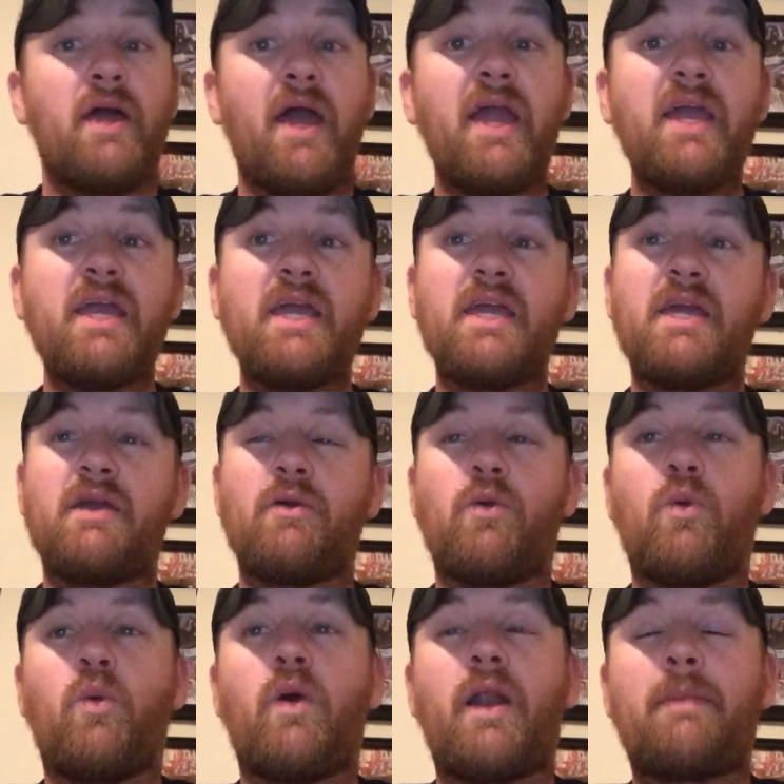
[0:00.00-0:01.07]
Hey,
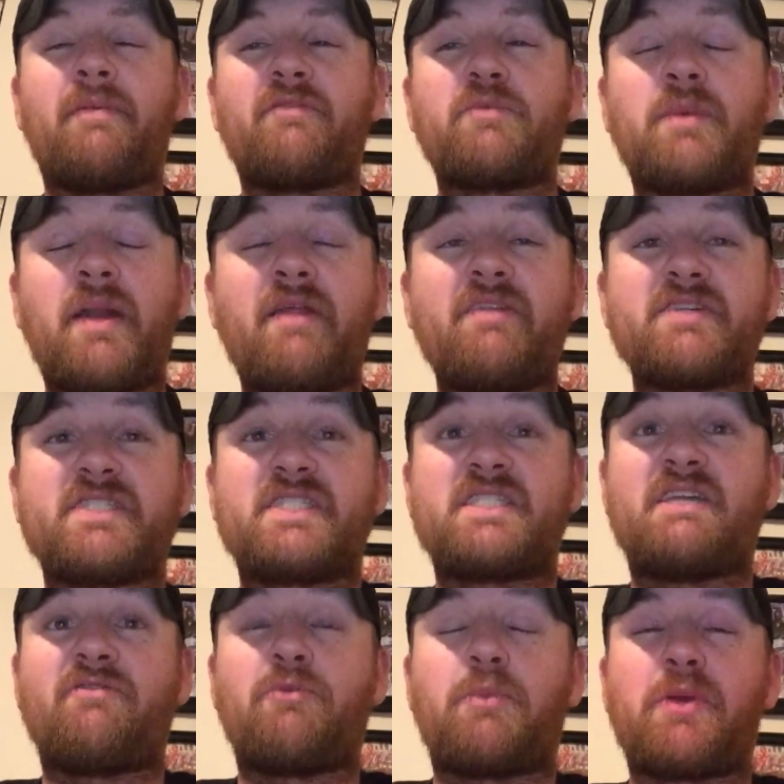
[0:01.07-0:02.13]
what up, everybody? This is
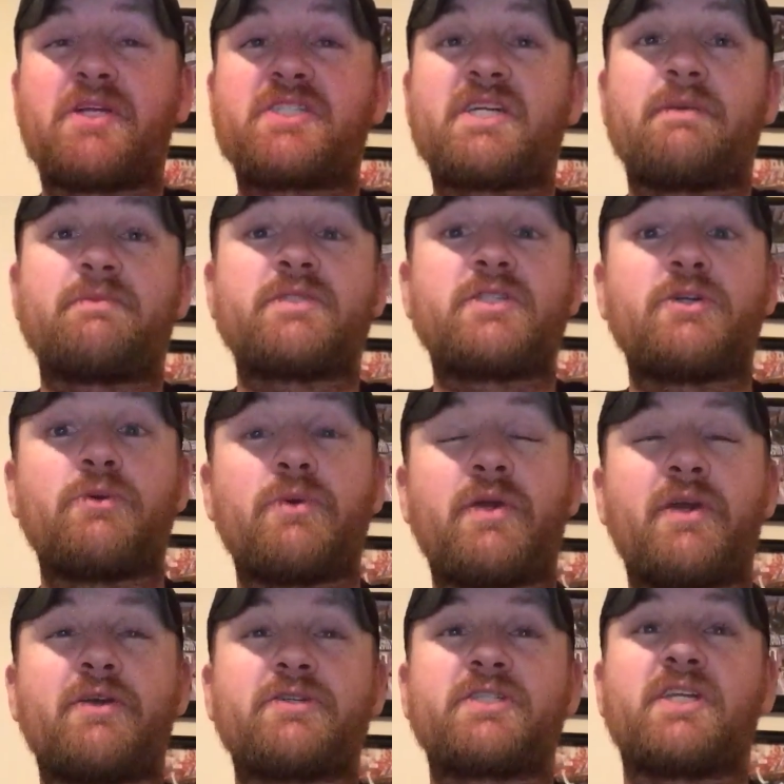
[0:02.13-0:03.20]
Stevie Breech coming to you
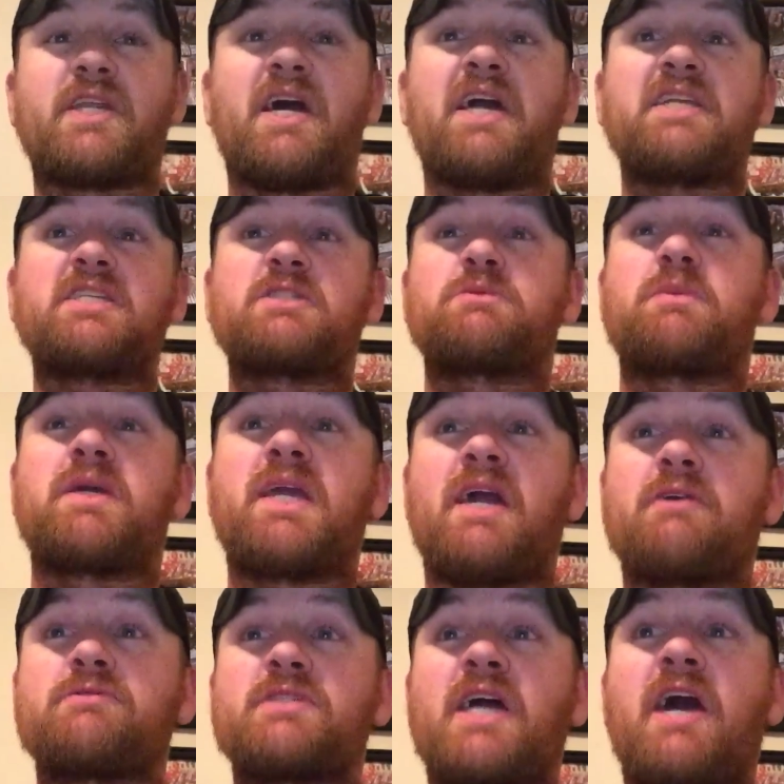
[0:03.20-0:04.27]
here tonight as we
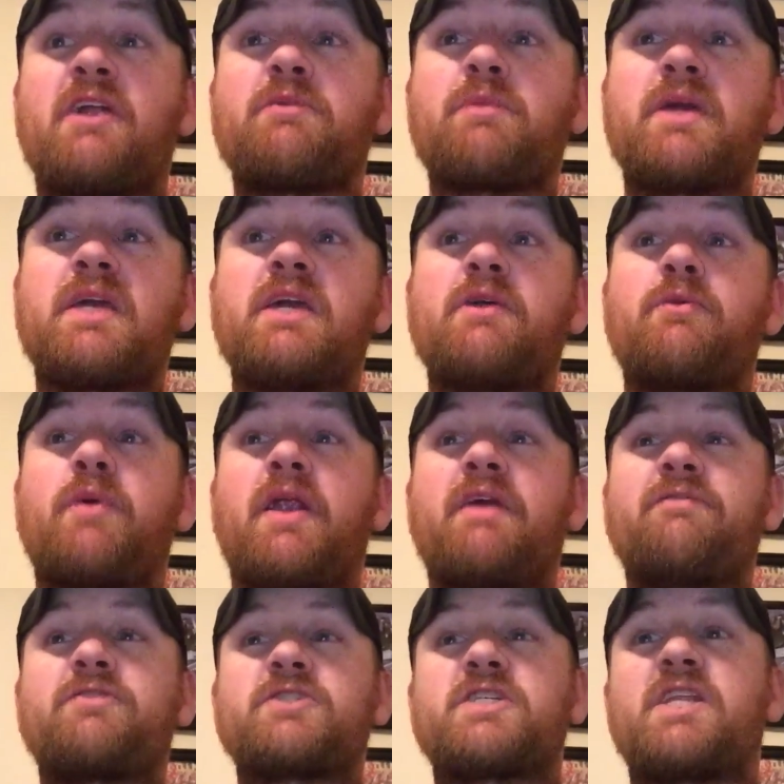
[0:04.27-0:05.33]
count down and we get
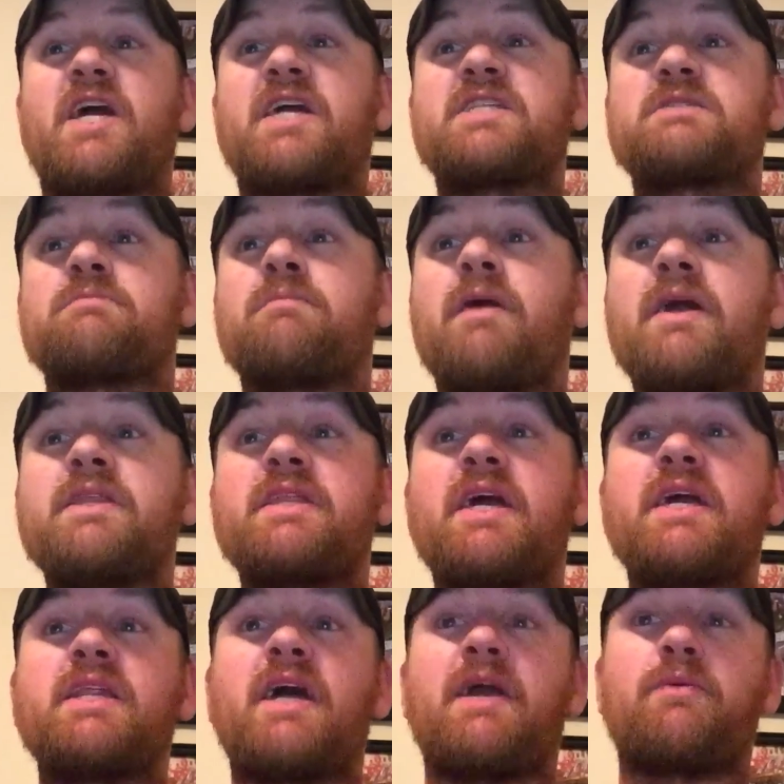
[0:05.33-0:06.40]
ready for tonight's
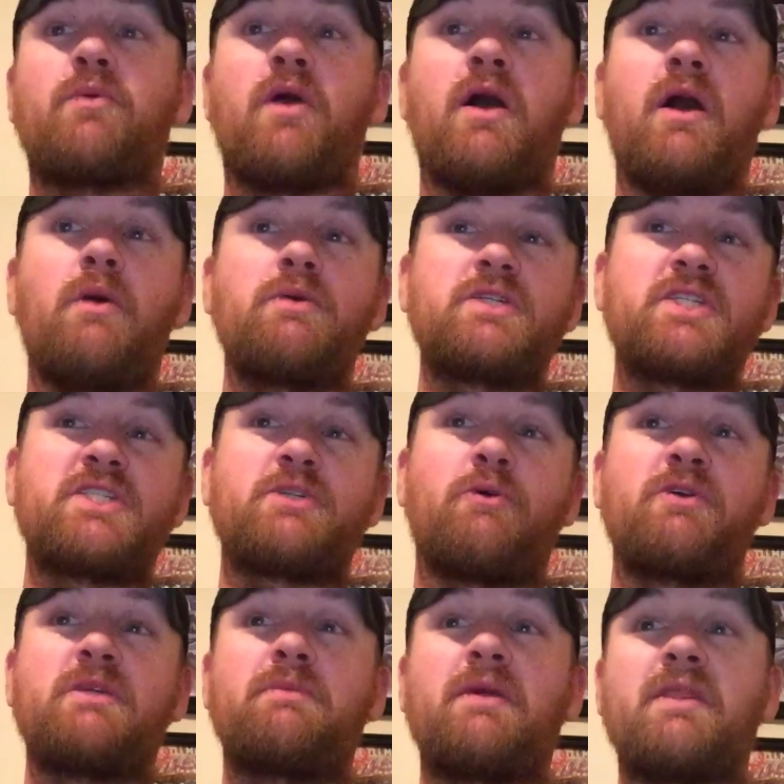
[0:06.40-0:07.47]
Monday Night Raw, which is
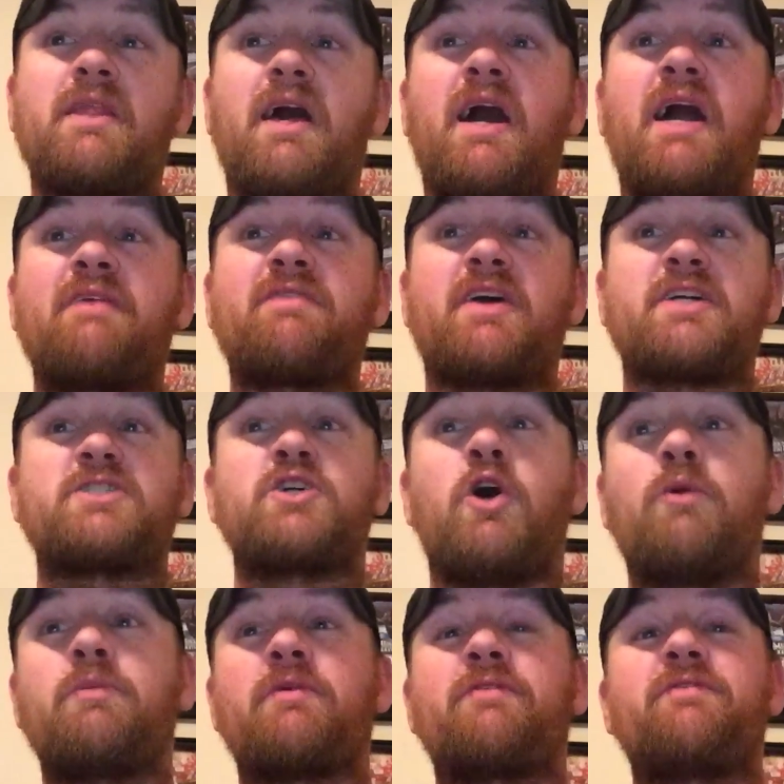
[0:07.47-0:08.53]
going to be live
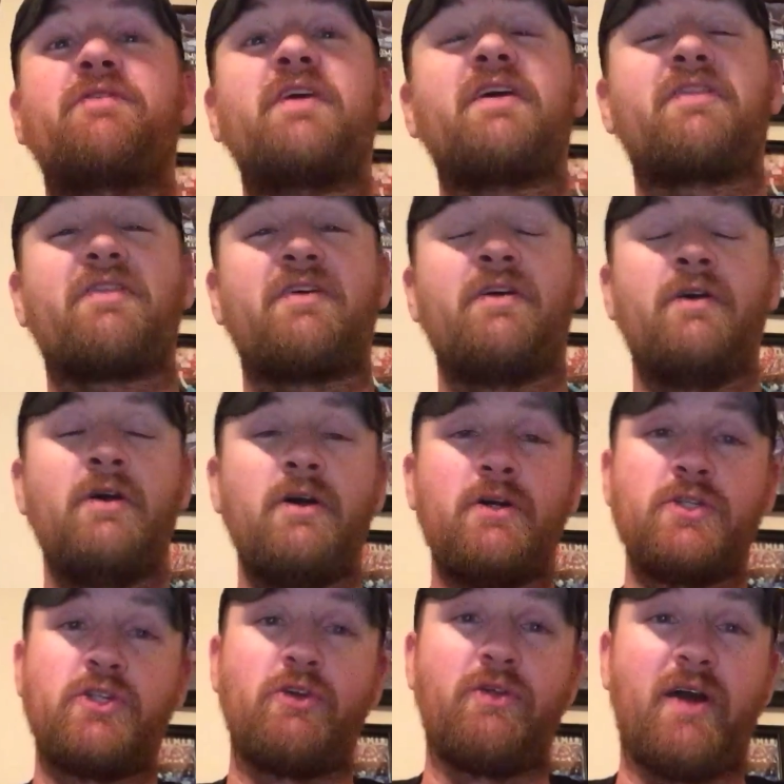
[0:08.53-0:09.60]
October 5th,
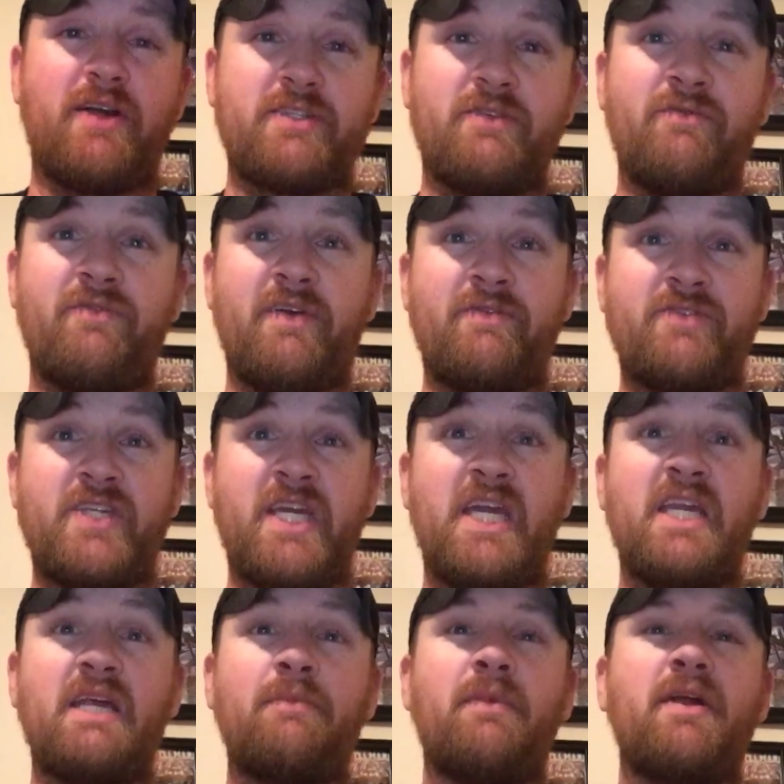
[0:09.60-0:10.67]

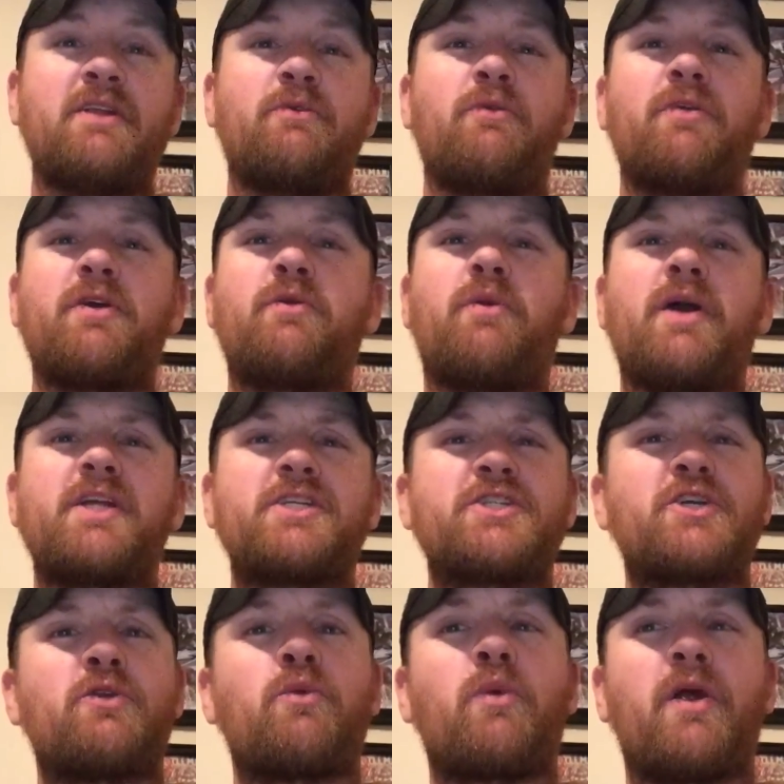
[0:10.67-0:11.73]
2015. I'm not really quite
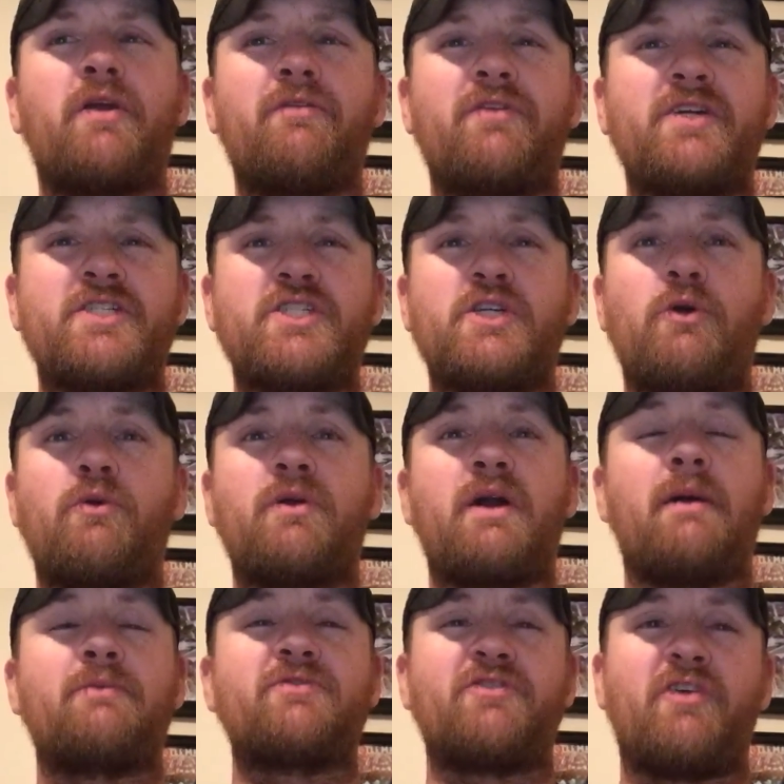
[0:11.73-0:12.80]
sure where this show
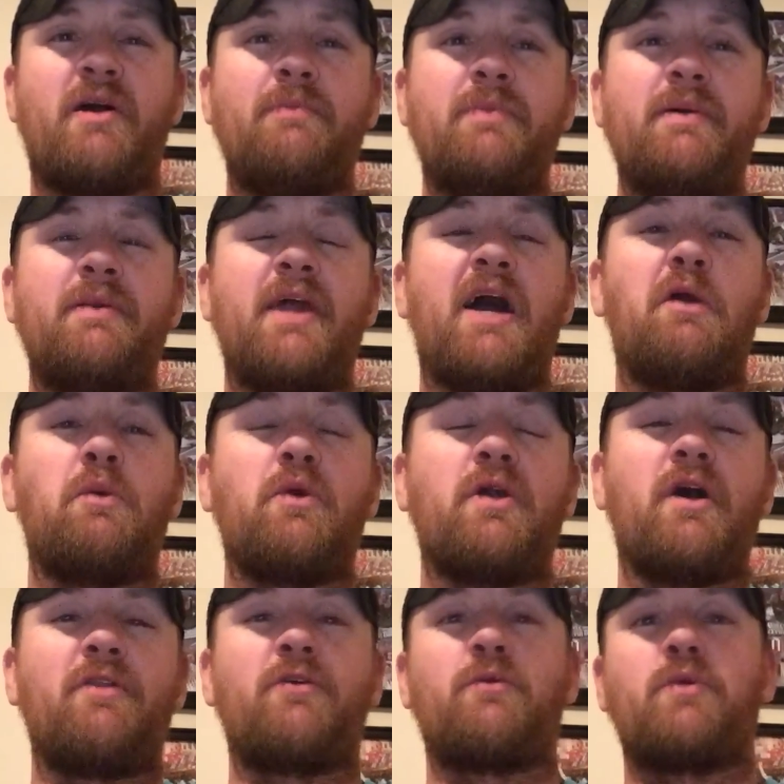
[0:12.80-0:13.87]
comes from, but now we're
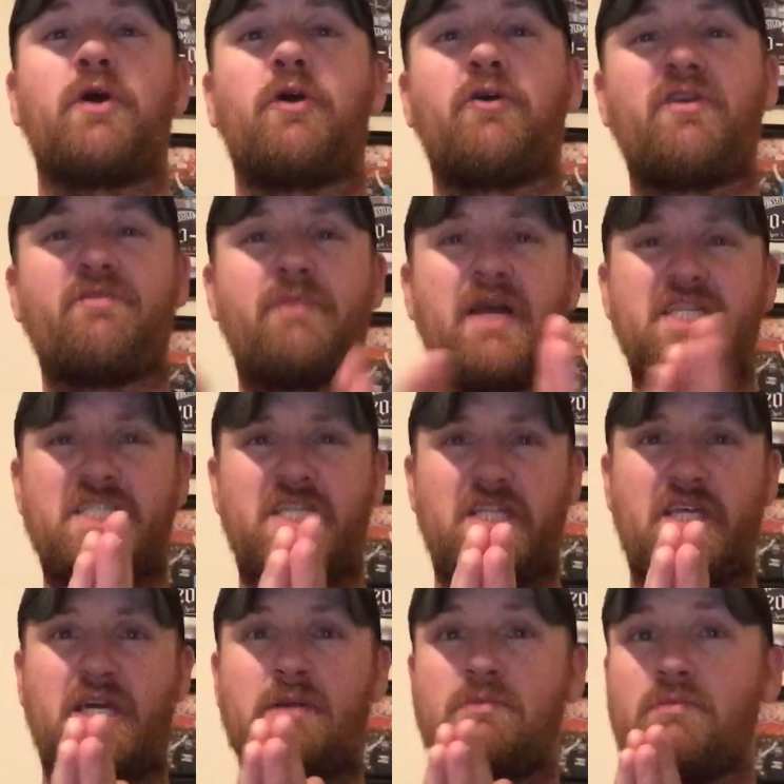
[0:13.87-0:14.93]
on the road of
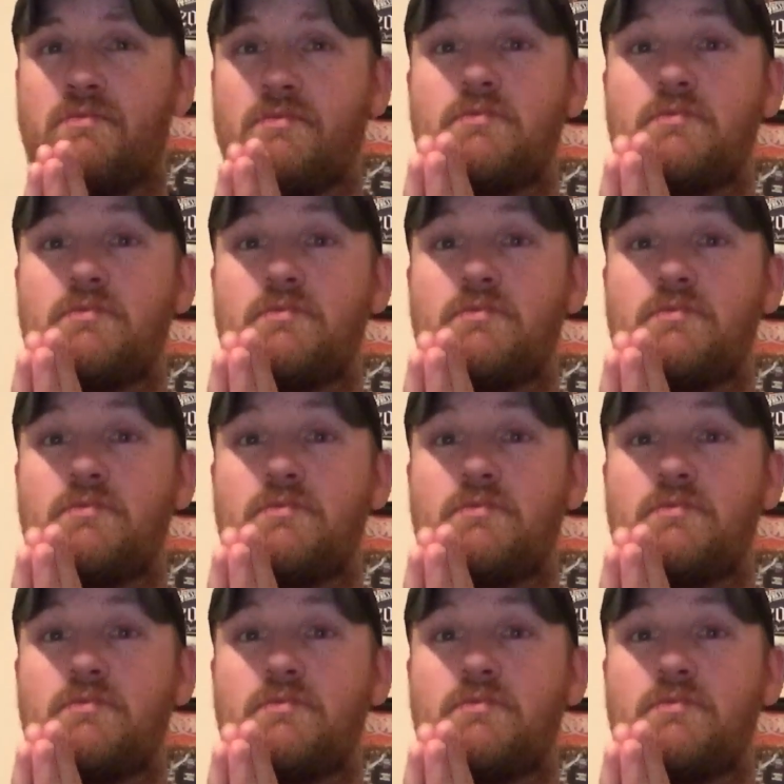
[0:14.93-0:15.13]
basically